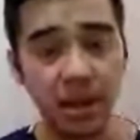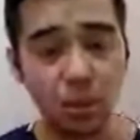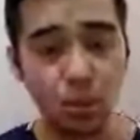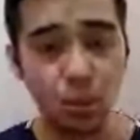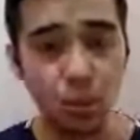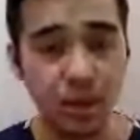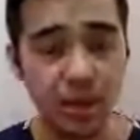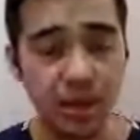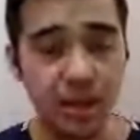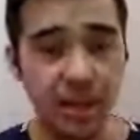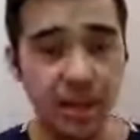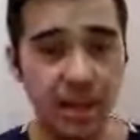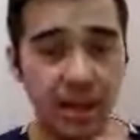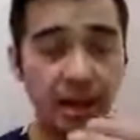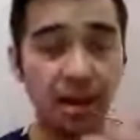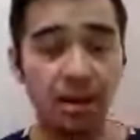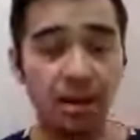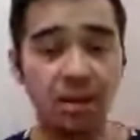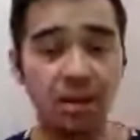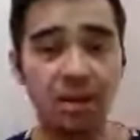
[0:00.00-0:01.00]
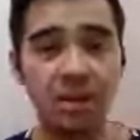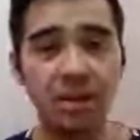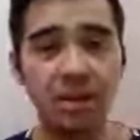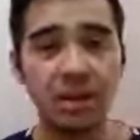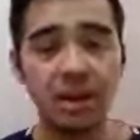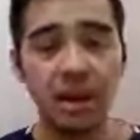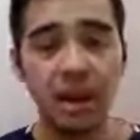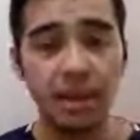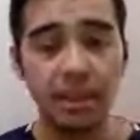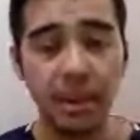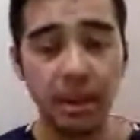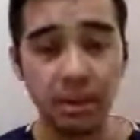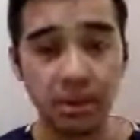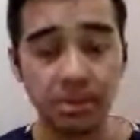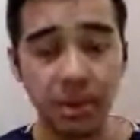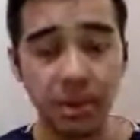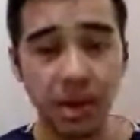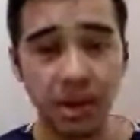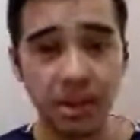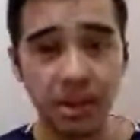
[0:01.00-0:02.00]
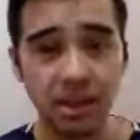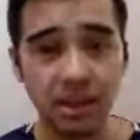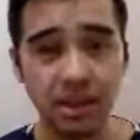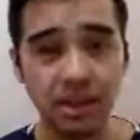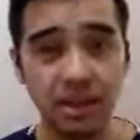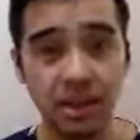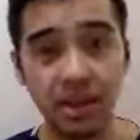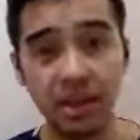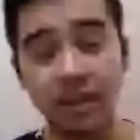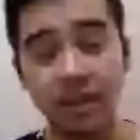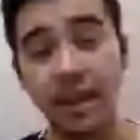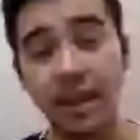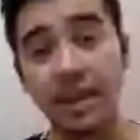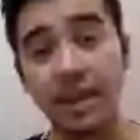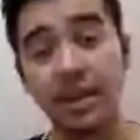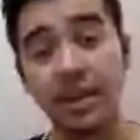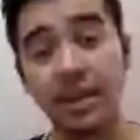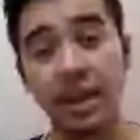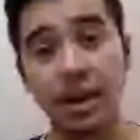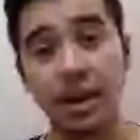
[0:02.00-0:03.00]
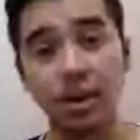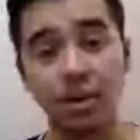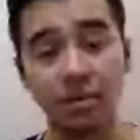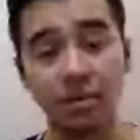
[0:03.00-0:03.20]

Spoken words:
about the body than taking care of our body?